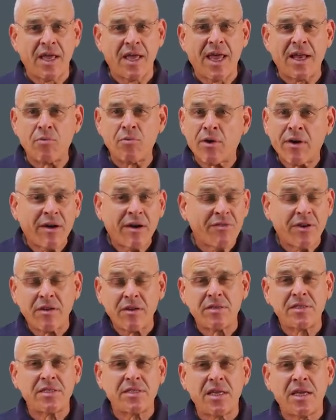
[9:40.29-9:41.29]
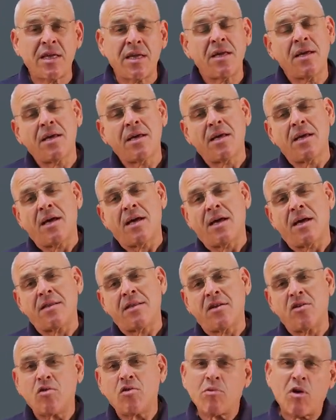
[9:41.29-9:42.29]
And wherever you see uh,
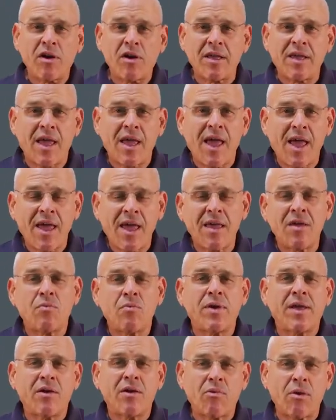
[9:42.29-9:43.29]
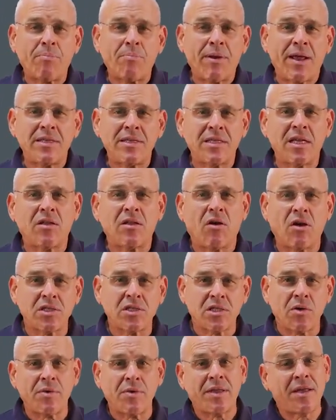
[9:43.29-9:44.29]
the mnemonic a, we can replace it
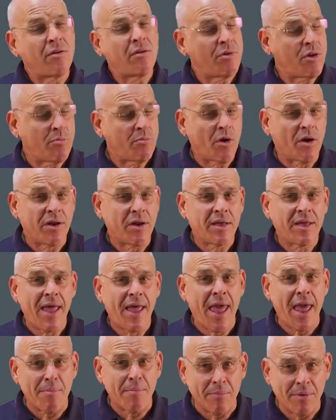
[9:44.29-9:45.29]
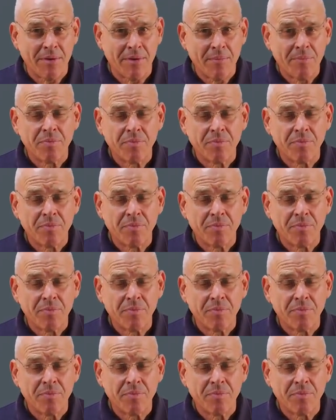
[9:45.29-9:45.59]
also with a mnemonic m.